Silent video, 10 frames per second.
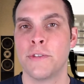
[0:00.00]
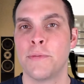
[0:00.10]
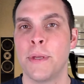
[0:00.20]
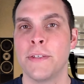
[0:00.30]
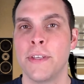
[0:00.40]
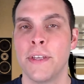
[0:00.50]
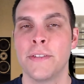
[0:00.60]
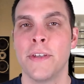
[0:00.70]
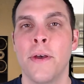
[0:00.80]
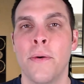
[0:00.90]
of
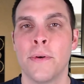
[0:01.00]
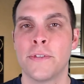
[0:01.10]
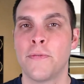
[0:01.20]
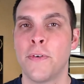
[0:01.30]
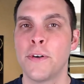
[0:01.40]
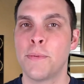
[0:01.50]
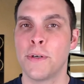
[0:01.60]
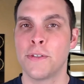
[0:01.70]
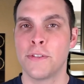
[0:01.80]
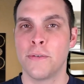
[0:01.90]
Species was the first
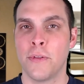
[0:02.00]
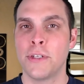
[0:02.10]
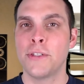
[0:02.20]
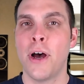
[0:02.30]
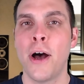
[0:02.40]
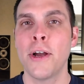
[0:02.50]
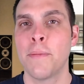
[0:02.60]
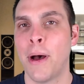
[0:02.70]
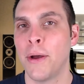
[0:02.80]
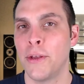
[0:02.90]
person to really talk
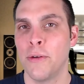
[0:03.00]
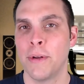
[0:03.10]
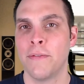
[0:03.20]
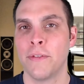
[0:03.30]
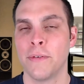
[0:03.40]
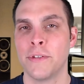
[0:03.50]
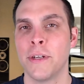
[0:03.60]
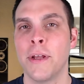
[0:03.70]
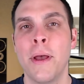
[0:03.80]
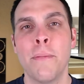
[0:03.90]
about human
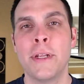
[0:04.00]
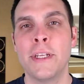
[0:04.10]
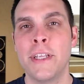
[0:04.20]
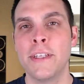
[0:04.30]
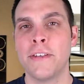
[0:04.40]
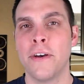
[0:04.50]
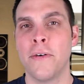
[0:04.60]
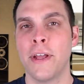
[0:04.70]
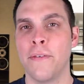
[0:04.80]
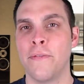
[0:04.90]
evolution, but he did so
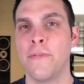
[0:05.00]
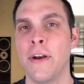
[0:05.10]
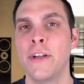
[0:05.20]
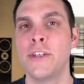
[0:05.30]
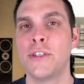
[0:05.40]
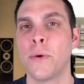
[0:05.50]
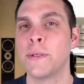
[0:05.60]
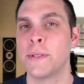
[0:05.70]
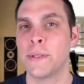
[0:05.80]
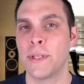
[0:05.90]
in a very
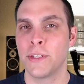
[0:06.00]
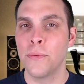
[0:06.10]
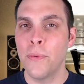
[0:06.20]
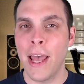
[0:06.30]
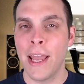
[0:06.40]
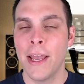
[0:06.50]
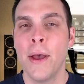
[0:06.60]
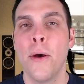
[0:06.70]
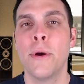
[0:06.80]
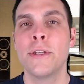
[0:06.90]
short, succinct way
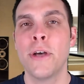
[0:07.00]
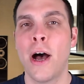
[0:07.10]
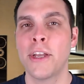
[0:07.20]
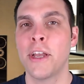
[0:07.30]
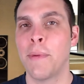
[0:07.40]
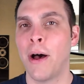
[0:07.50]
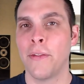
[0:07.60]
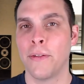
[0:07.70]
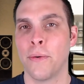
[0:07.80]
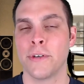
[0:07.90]
when talking about
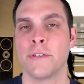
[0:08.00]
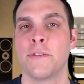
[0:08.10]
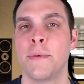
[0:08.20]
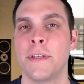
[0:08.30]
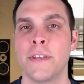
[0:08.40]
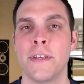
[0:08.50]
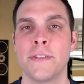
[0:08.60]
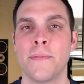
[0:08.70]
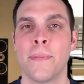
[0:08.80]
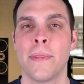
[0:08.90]
On the Origin of
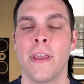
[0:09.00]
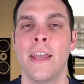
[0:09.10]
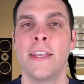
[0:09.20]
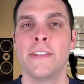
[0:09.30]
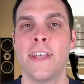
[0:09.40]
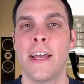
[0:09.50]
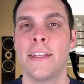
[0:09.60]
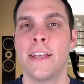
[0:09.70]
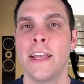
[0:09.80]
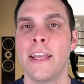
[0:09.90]
Species. He
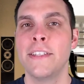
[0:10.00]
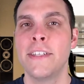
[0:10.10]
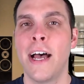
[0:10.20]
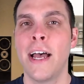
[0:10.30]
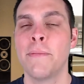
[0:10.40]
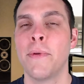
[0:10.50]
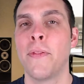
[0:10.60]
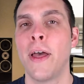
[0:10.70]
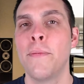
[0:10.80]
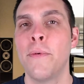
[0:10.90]
said, In time,
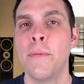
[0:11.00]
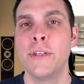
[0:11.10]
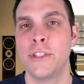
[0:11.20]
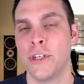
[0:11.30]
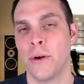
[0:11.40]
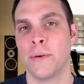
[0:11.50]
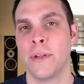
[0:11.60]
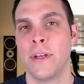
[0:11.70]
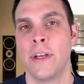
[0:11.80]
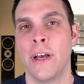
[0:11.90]
light will be shown
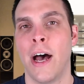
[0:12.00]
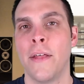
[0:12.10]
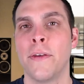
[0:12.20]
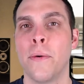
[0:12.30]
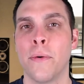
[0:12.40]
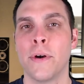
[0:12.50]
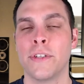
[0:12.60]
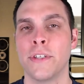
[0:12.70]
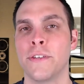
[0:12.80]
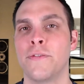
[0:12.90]
on the
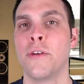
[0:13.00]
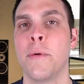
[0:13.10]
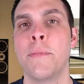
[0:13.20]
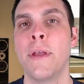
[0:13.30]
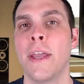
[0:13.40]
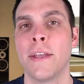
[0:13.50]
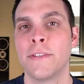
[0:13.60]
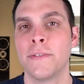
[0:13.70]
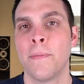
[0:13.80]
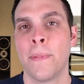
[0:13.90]
origins of human beings.